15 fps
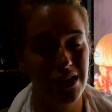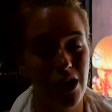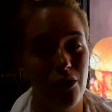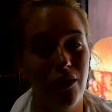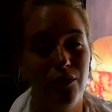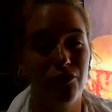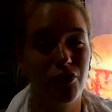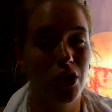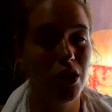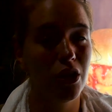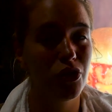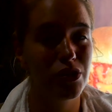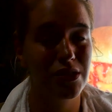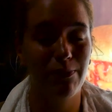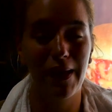out and we've got
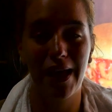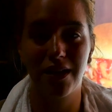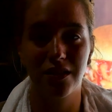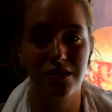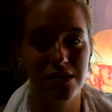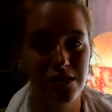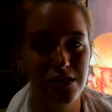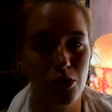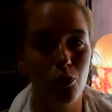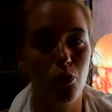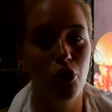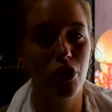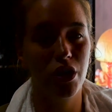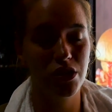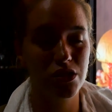loads of bags, so
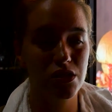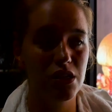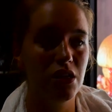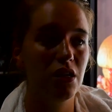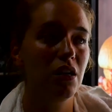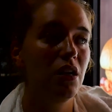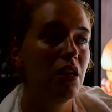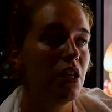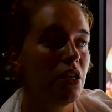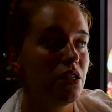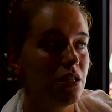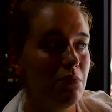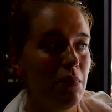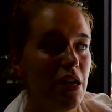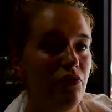walking to
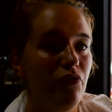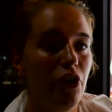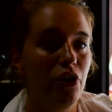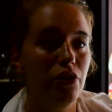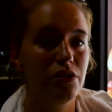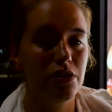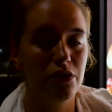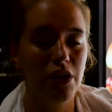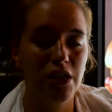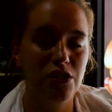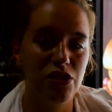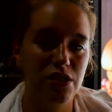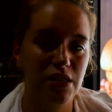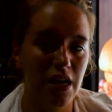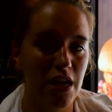the main road, it
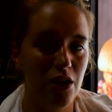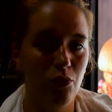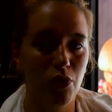just kind of